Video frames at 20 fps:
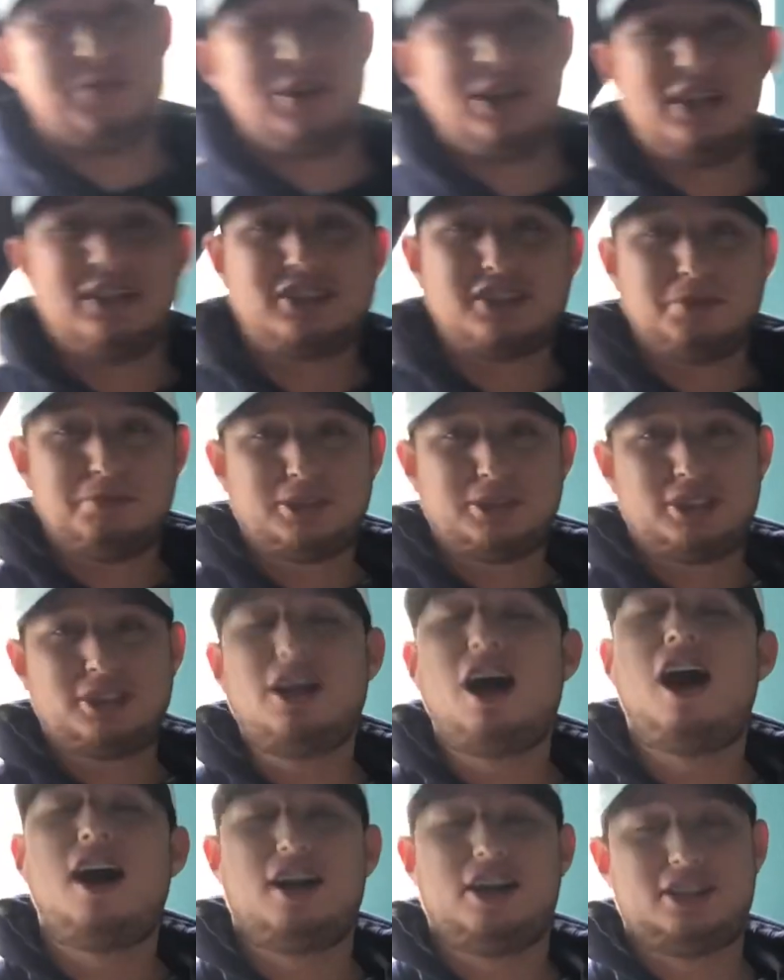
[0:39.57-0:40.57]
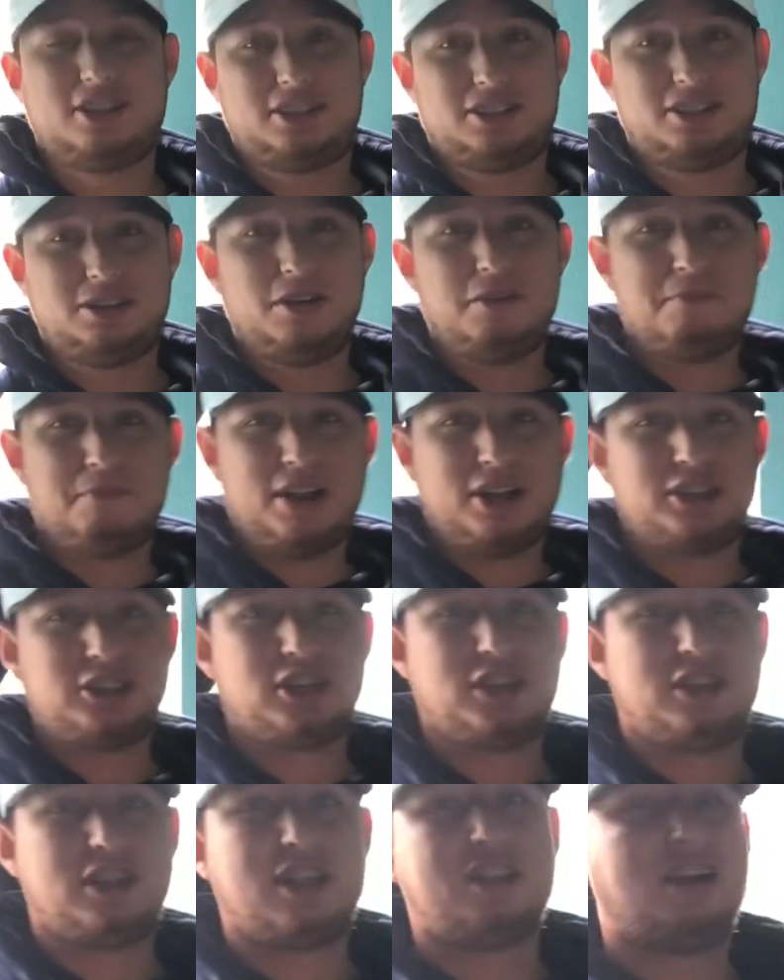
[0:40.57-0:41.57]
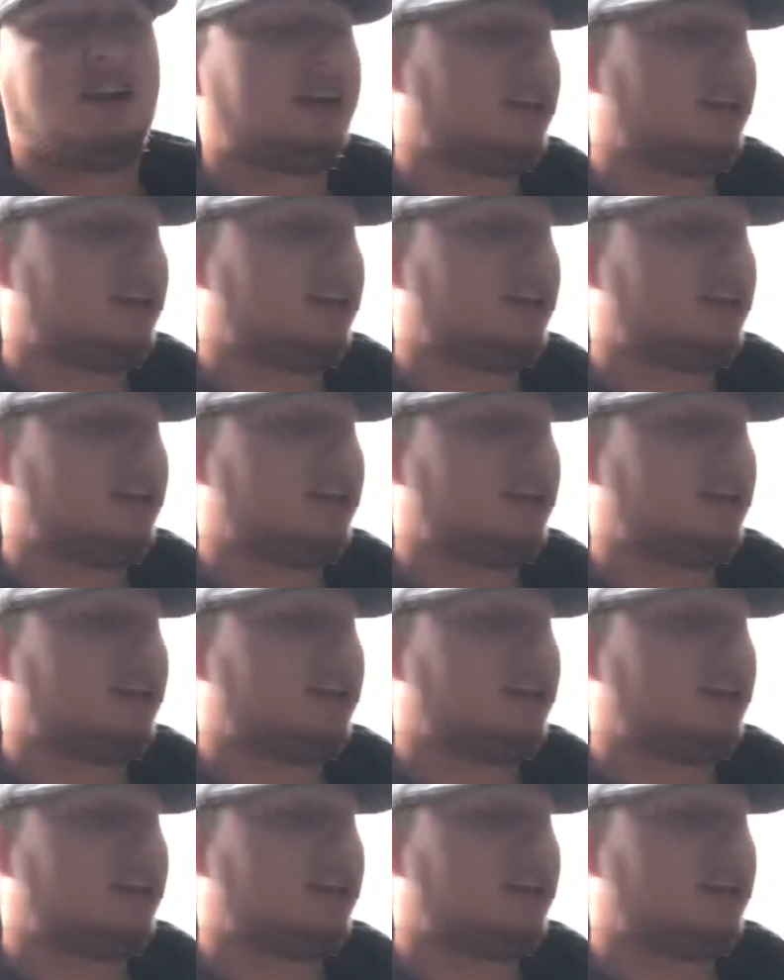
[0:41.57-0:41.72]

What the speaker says: need some socks. Make sure that they're